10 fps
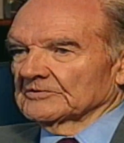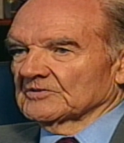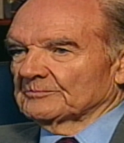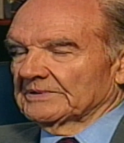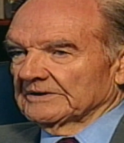
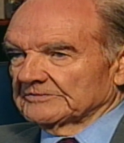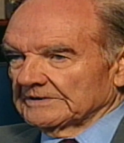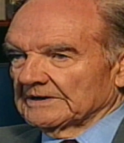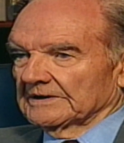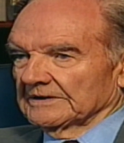was a
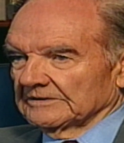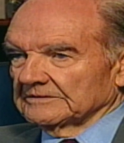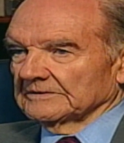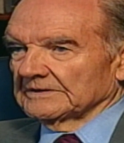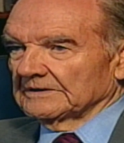patriotic
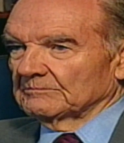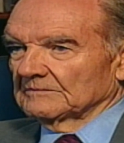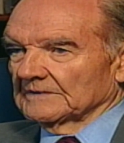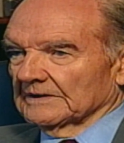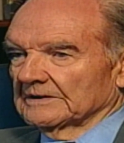duty.
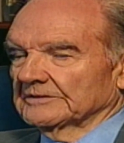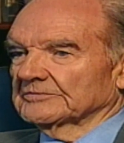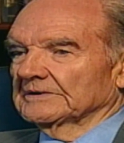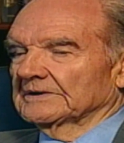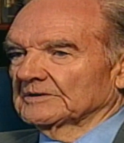The
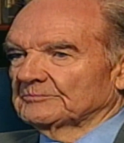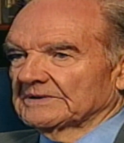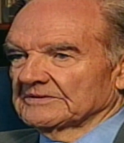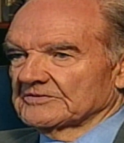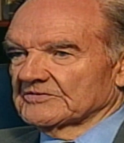country had
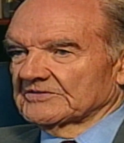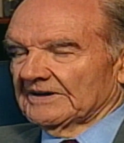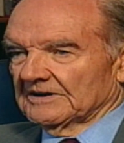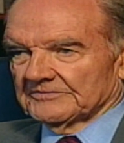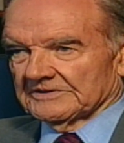been
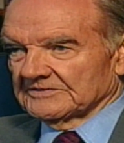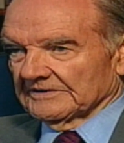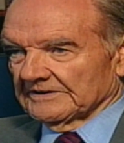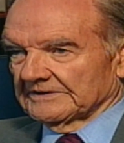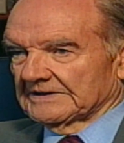
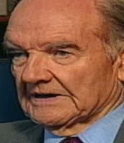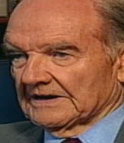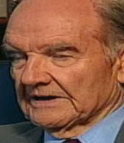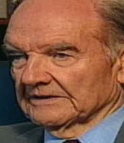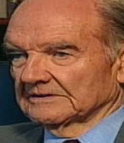savagely
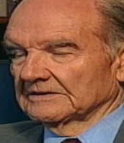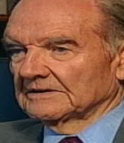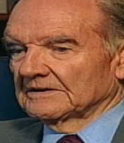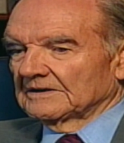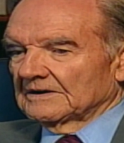attacked.
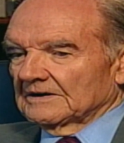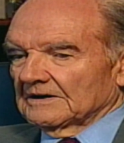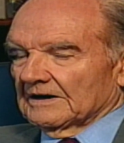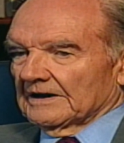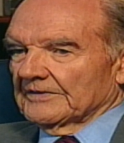
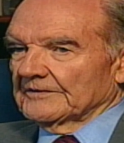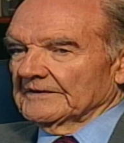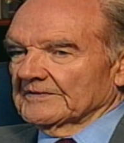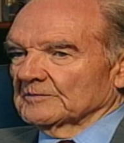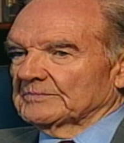I
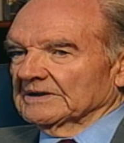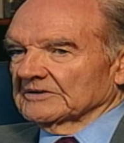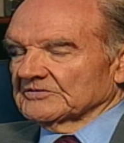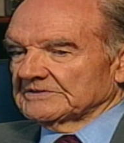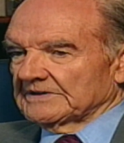thought the
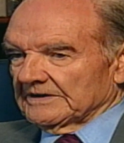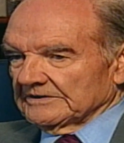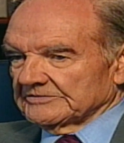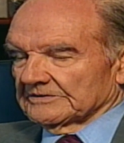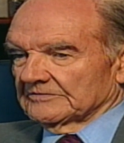biggest
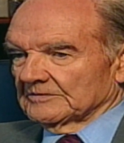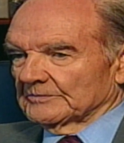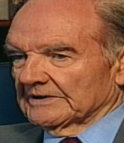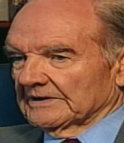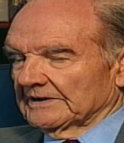danger
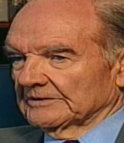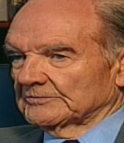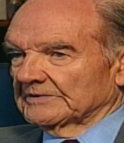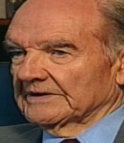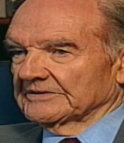from what I
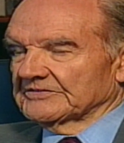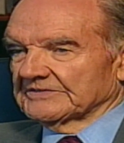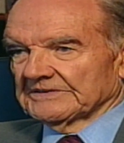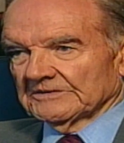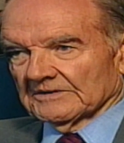had read
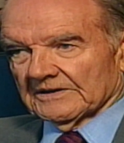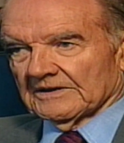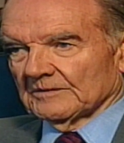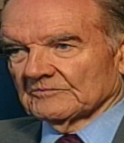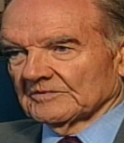still
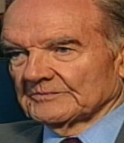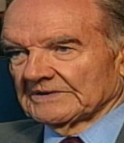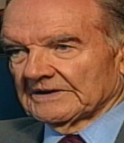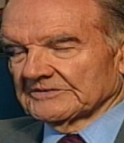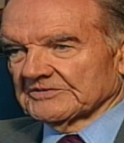came
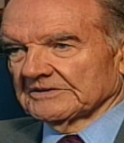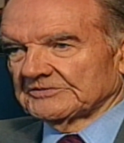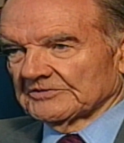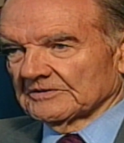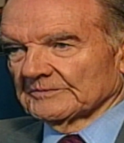from Nazi
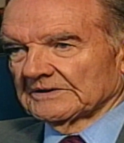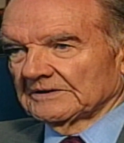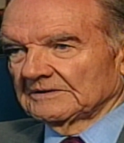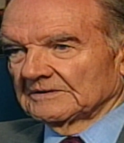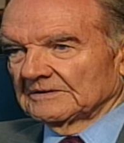Germany.